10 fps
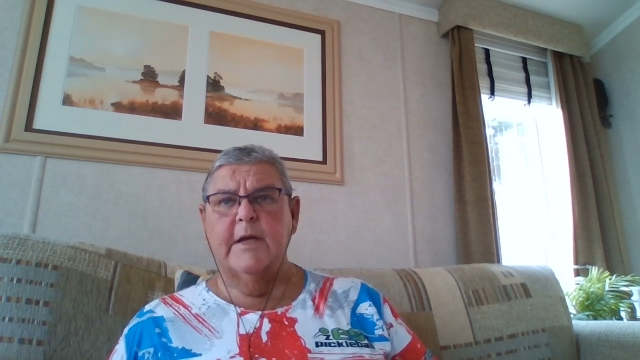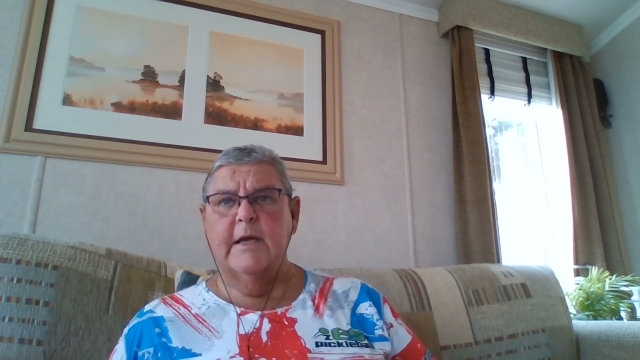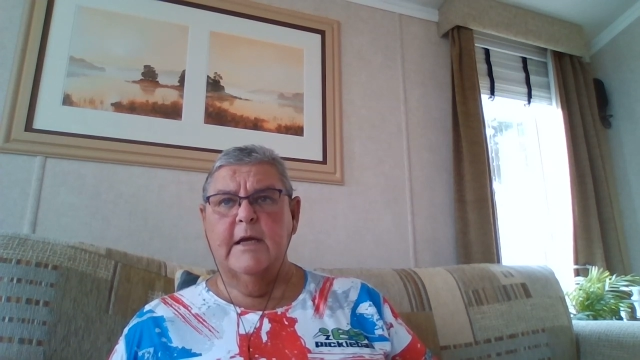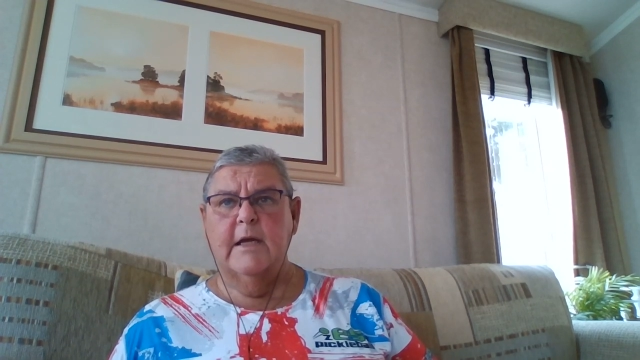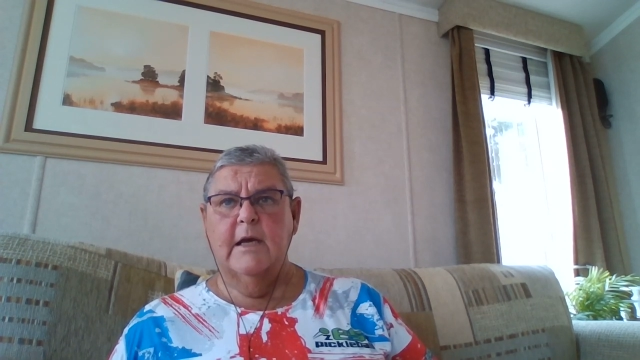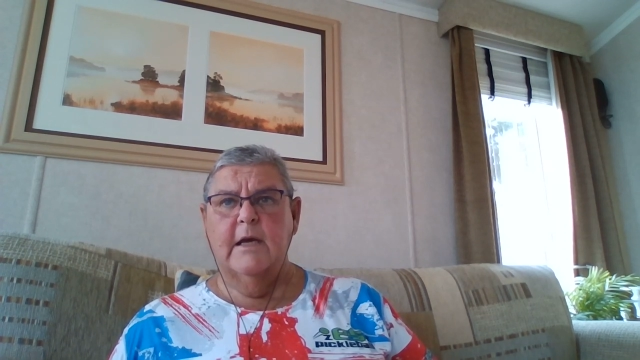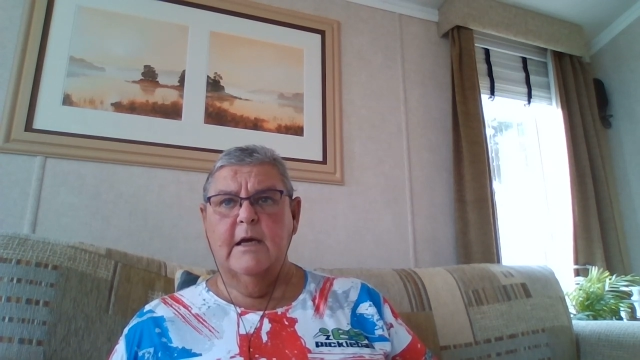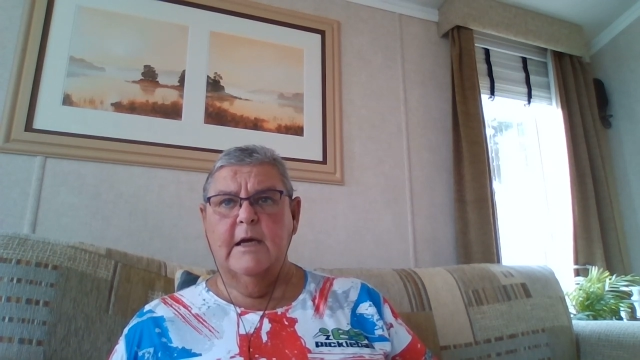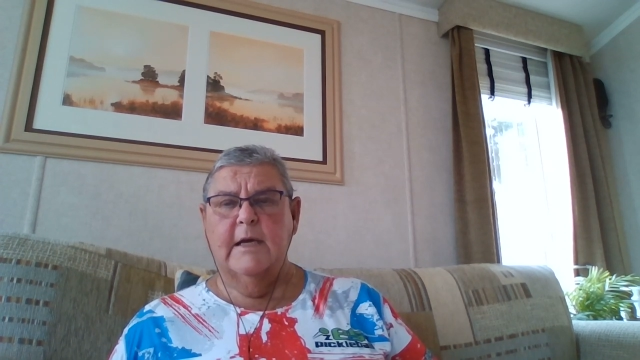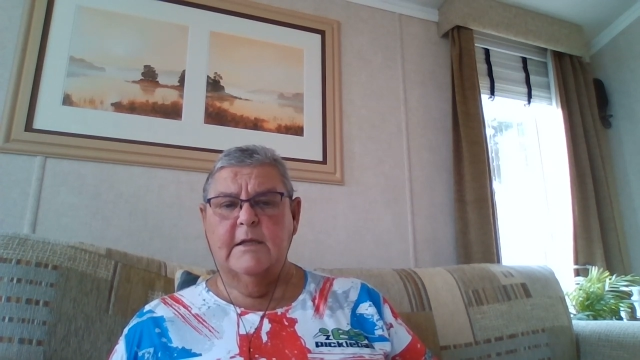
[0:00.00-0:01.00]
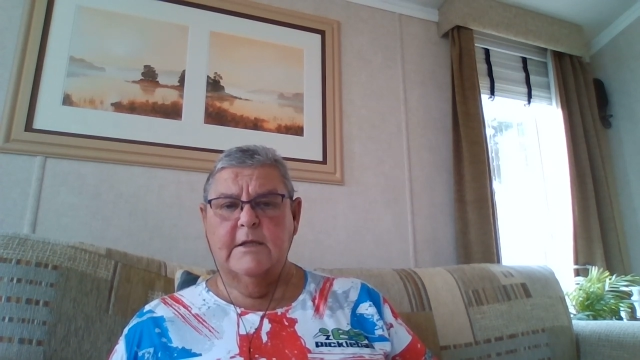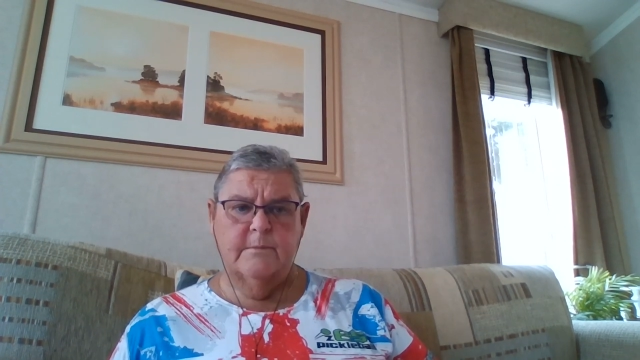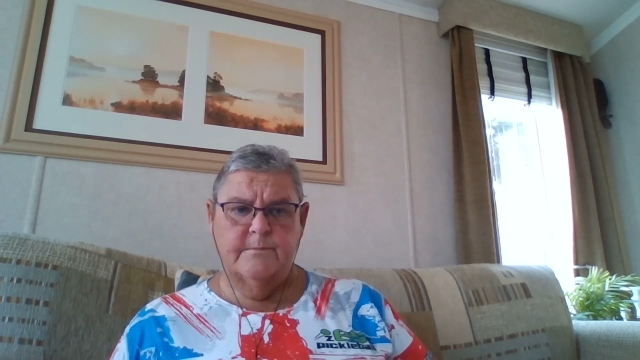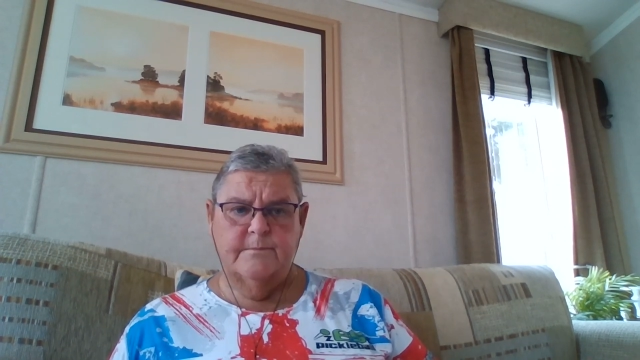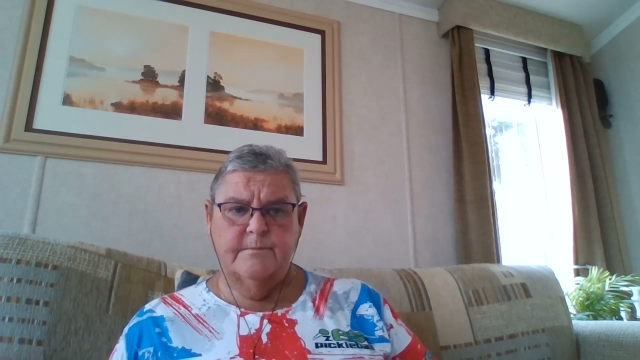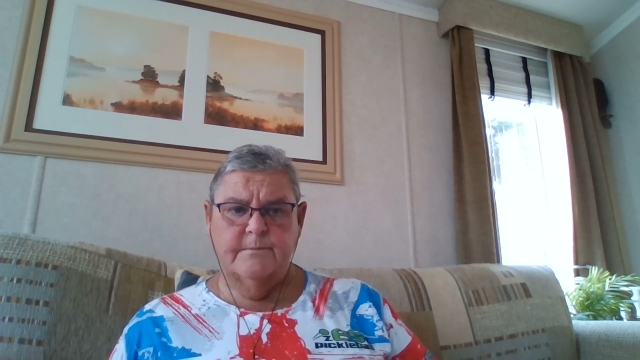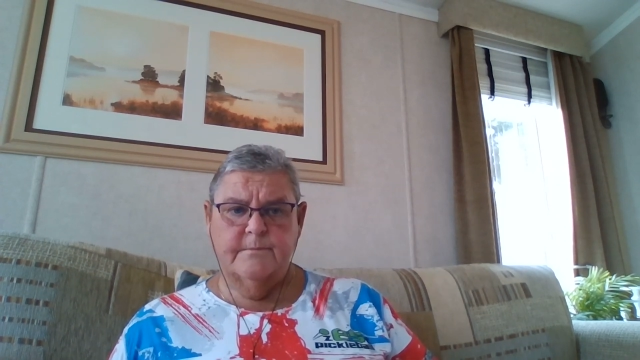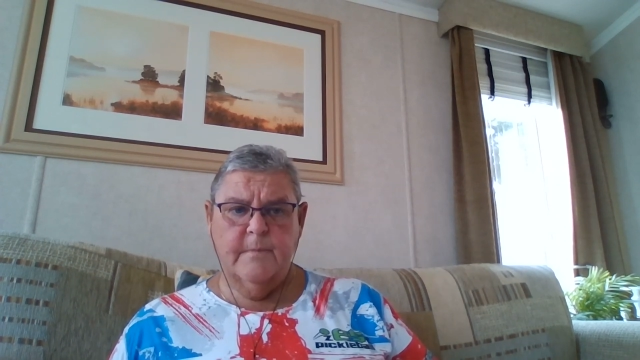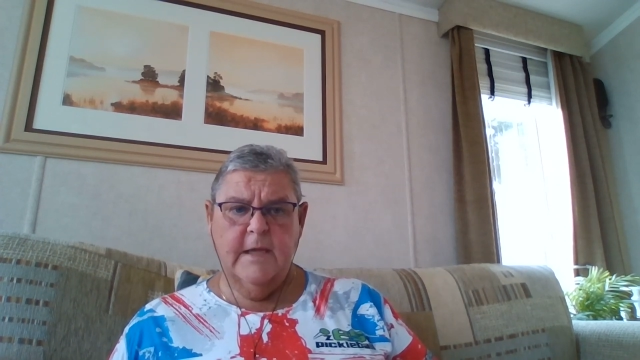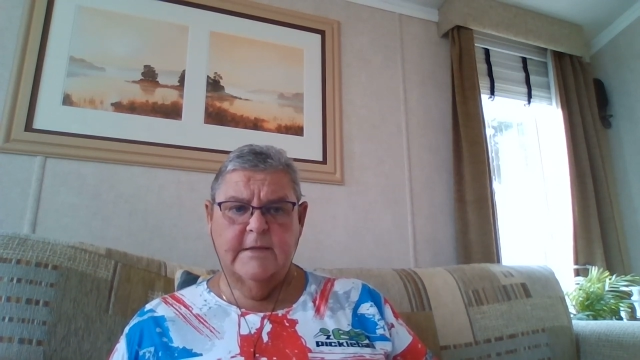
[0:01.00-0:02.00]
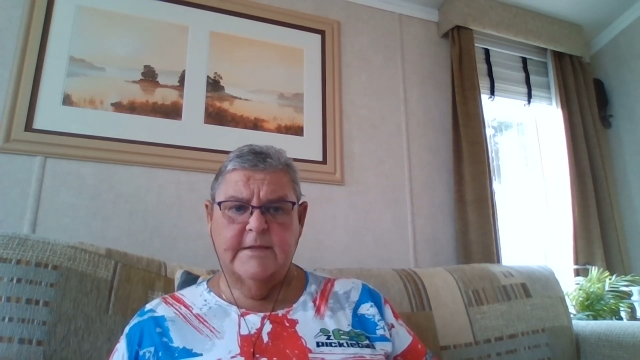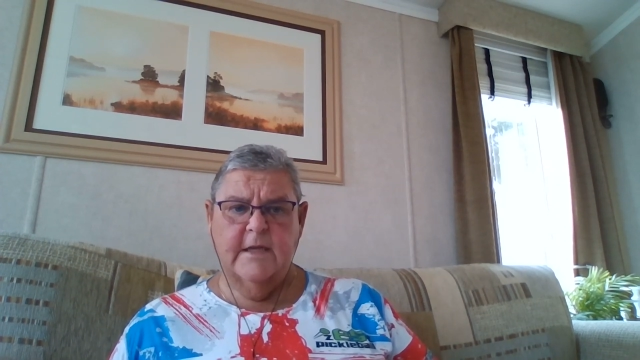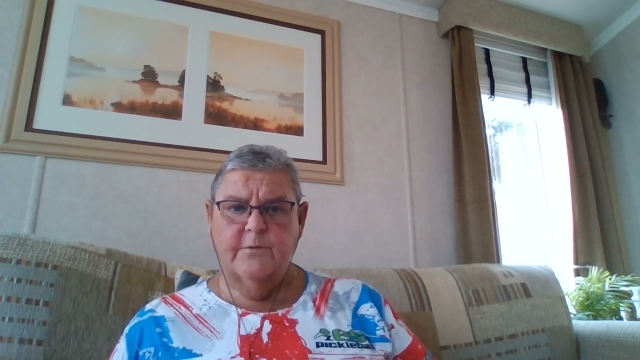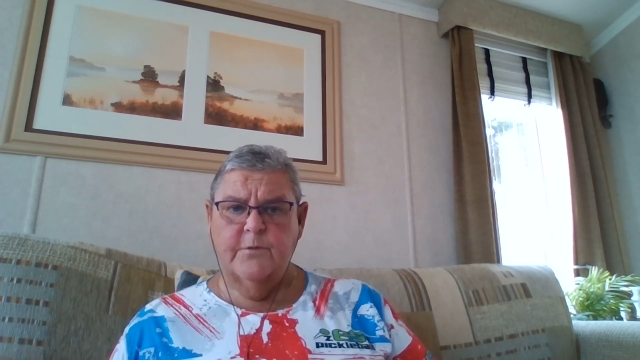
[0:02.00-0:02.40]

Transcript: English Open in Telford